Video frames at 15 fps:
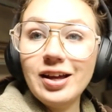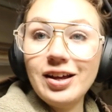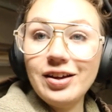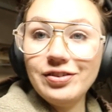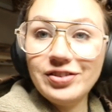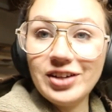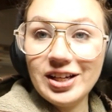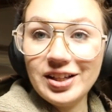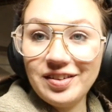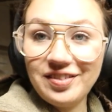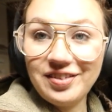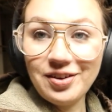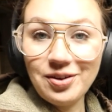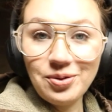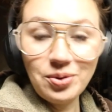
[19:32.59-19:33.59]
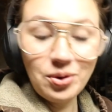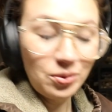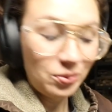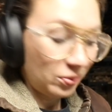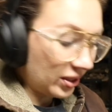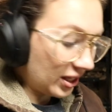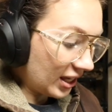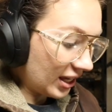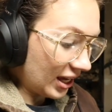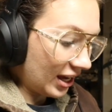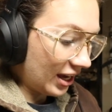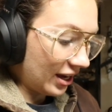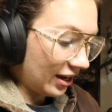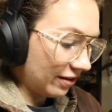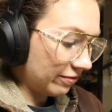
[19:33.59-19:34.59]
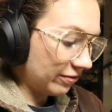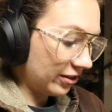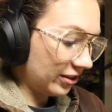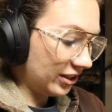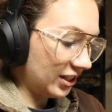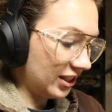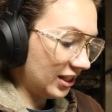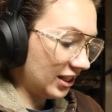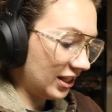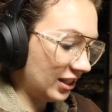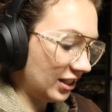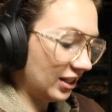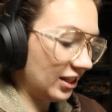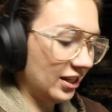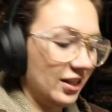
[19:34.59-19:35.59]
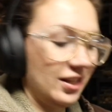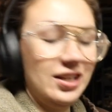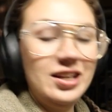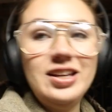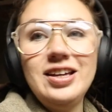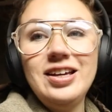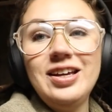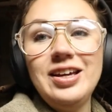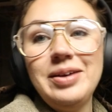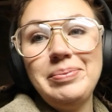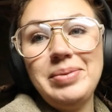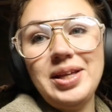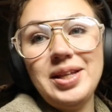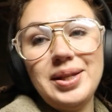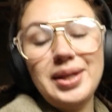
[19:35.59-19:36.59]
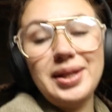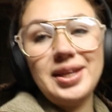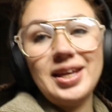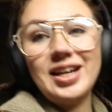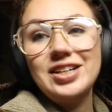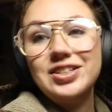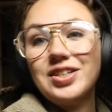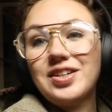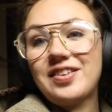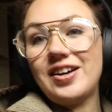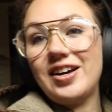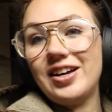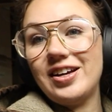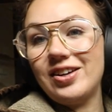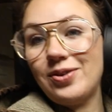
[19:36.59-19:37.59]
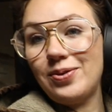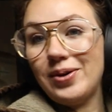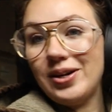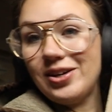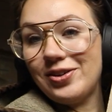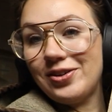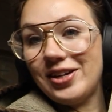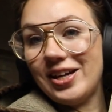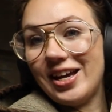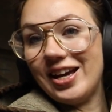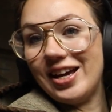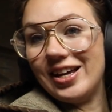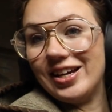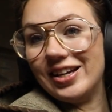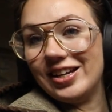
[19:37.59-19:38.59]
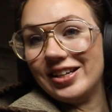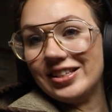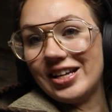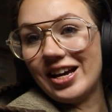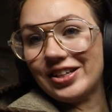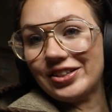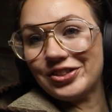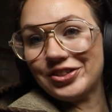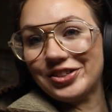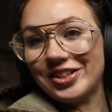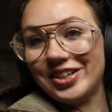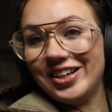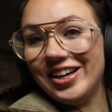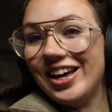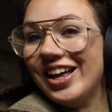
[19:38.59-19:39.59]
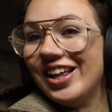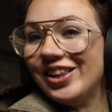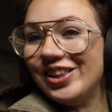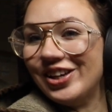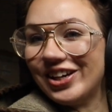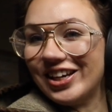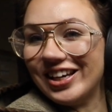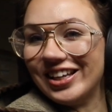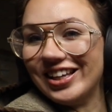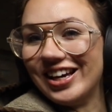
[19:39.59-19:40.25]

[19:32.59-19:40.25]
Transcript: Alright, so we have the pieces that I just cut oiled and attached, looking